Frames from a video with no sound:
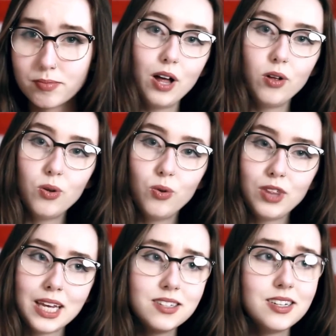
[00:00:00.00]
Well, the
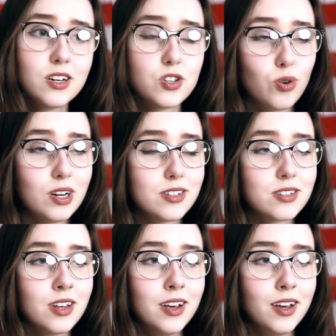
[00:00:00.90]
easy answer
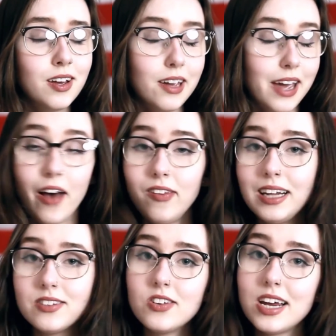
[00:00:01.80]
is
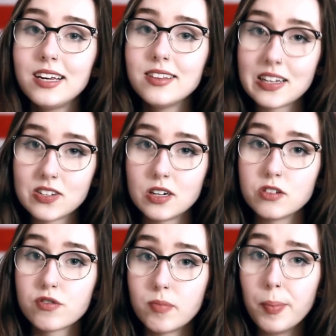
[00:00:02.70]
Catholics are taking that stance
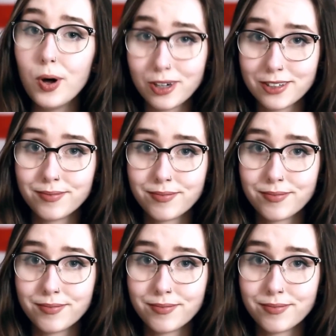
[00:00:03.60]
from a book.